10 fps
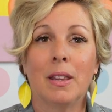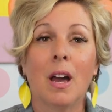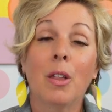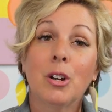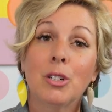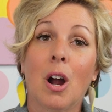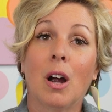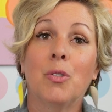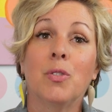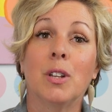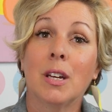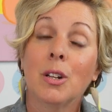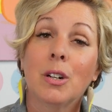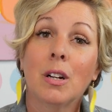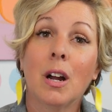The others are
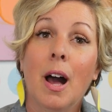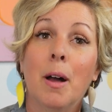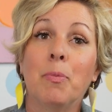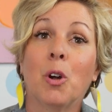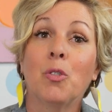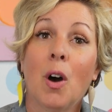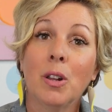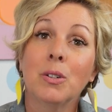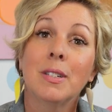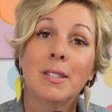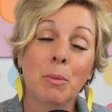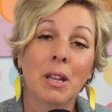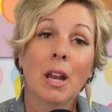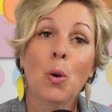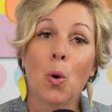follicle
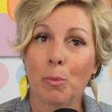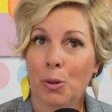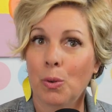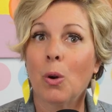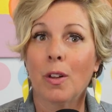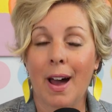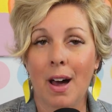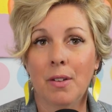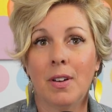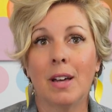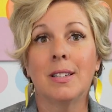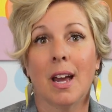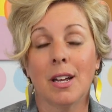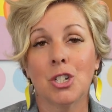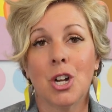stimulating hormone, or the
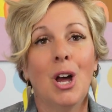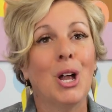FSH,